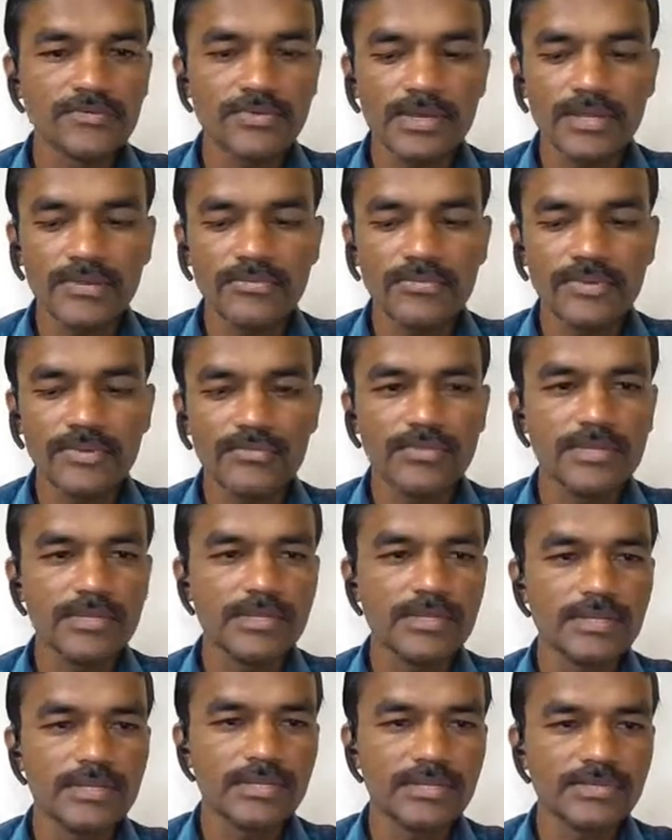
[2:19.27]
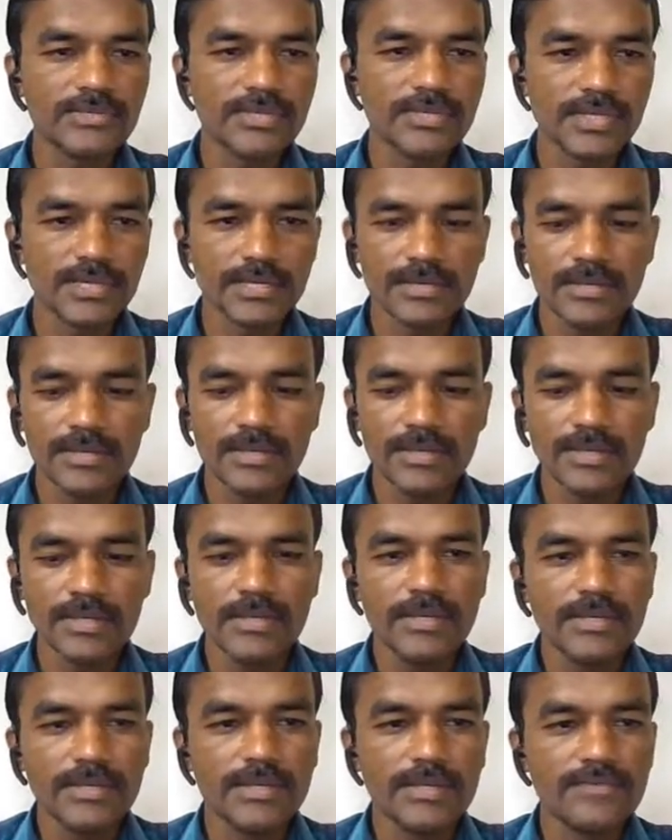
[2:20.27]
where we will check
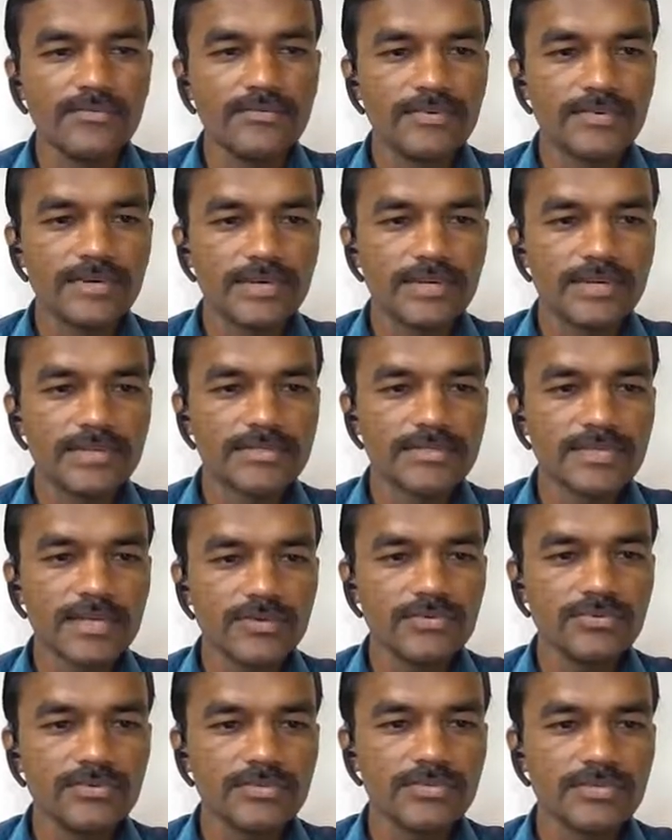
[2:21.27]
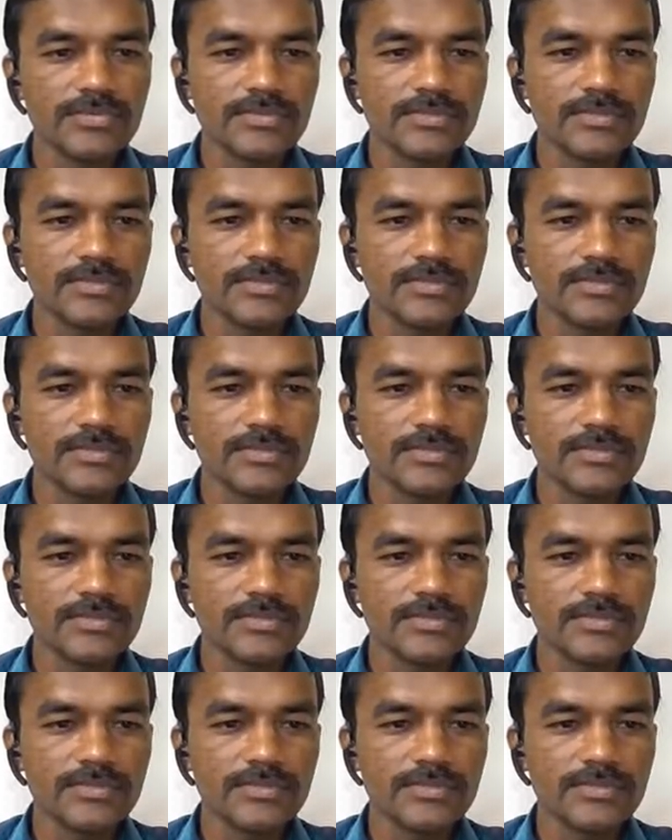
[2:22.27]
if discounts